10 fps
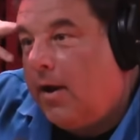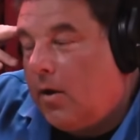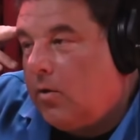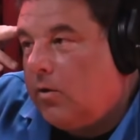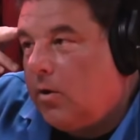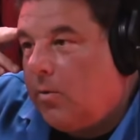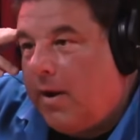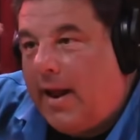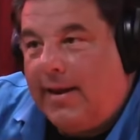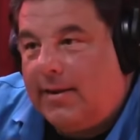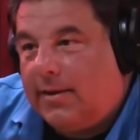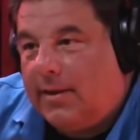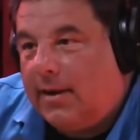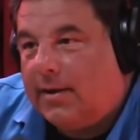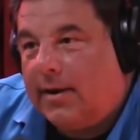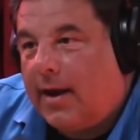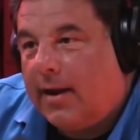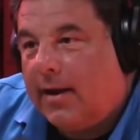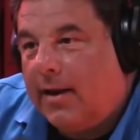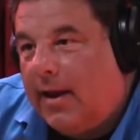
Oh, you know what? I didn't think of that. Right.